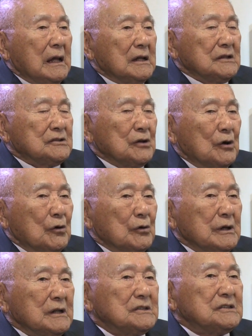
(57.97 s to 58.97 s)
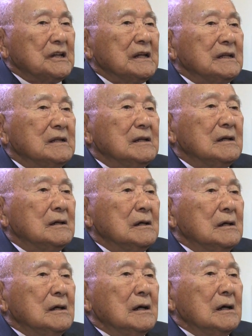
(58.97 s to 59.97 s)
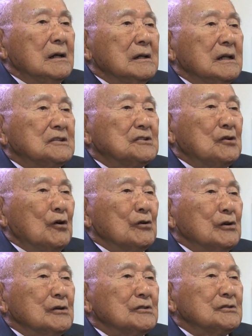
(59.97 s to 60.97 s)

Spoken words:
And so he said, let's go to